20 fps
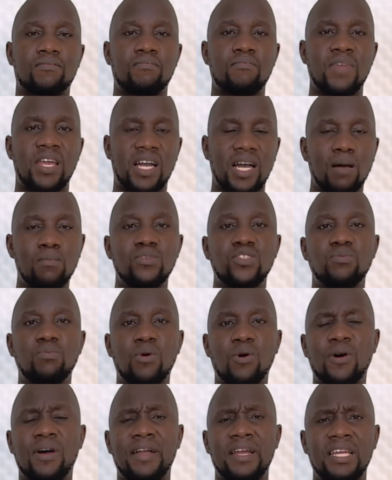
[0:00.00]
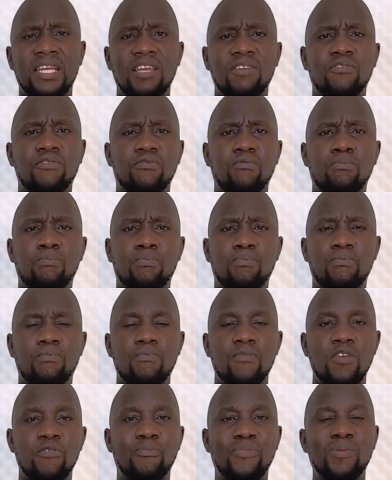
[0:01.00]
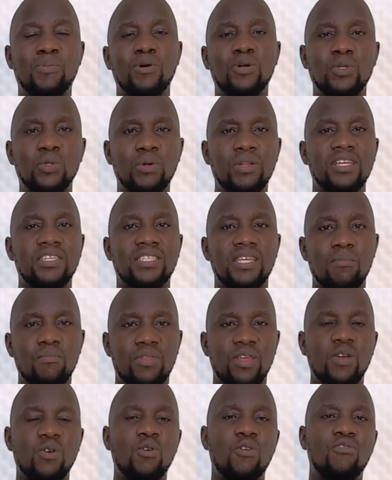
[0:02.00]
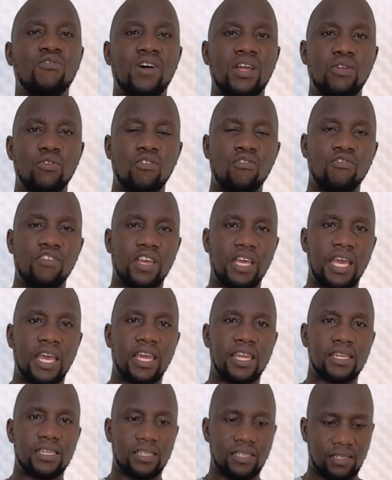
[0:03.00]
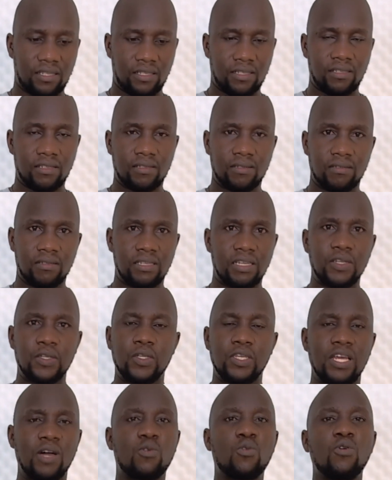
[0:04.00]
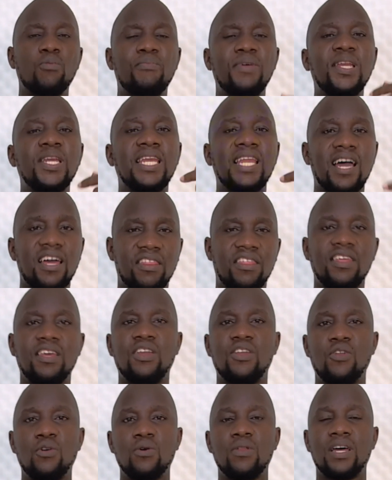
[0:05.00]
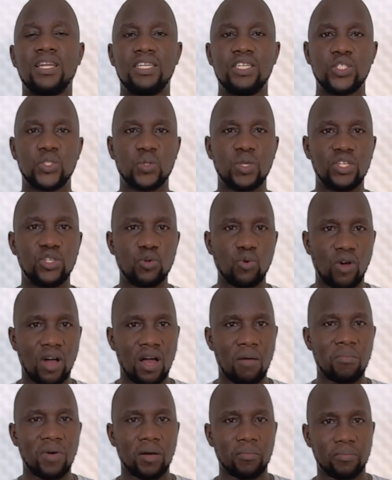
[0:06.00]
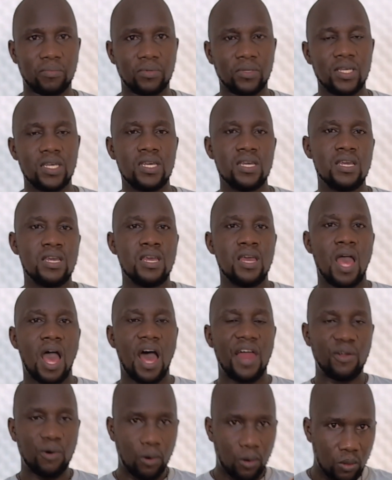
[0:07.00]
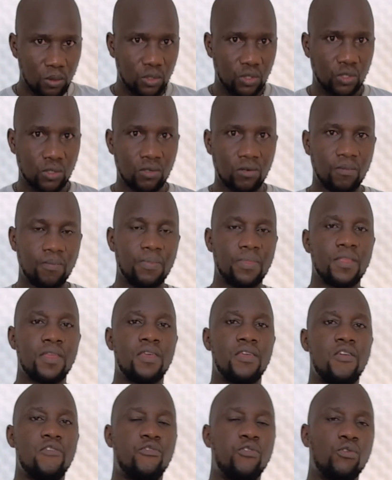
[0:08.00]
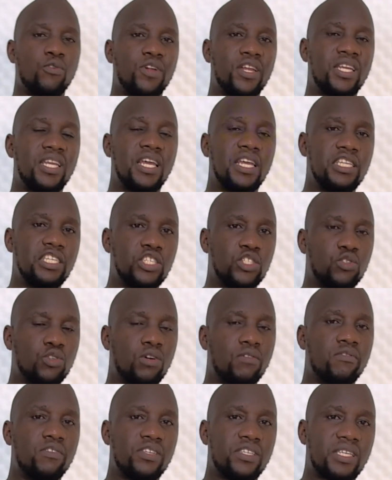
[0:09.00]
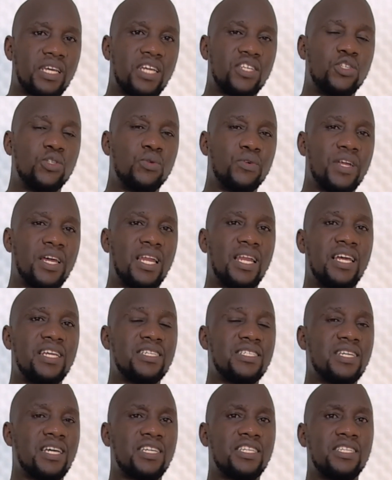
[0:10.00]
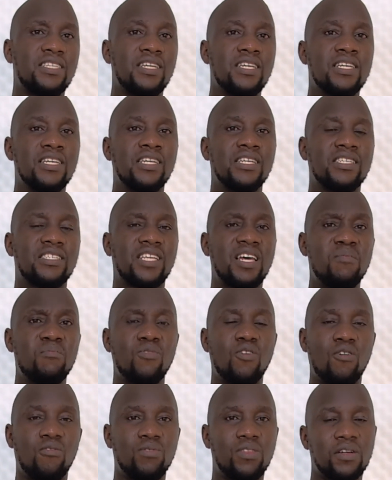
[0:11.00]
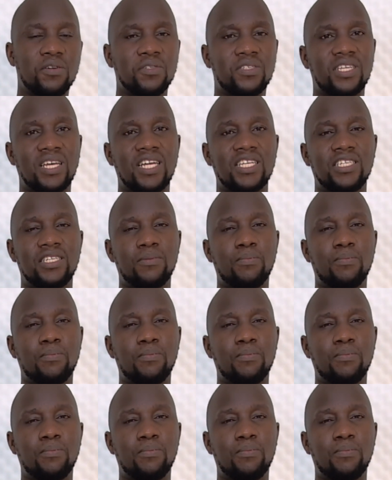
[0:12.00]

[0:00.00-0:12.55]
becomes boring if people do the same thing over and over again. There could be nothing new that is going to come up. And also, if you read the history of research, you realize that some of the research